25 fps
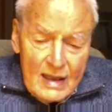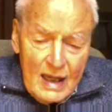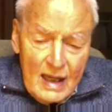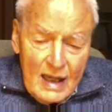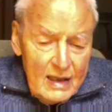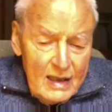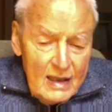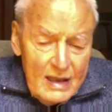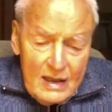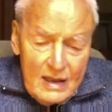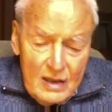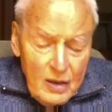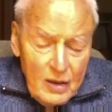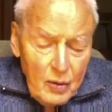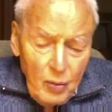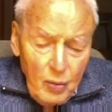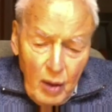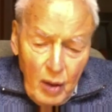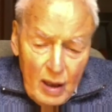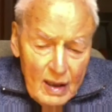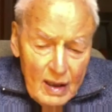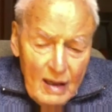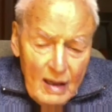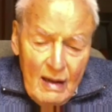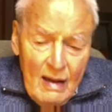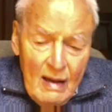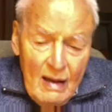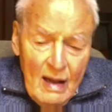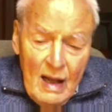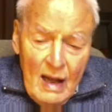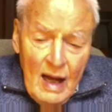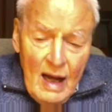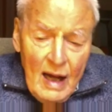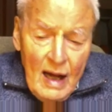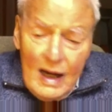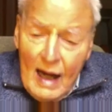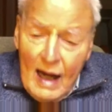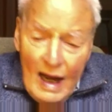I didn't know what.
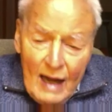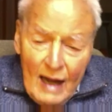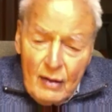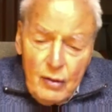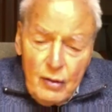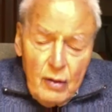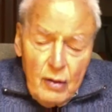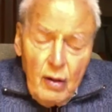And I had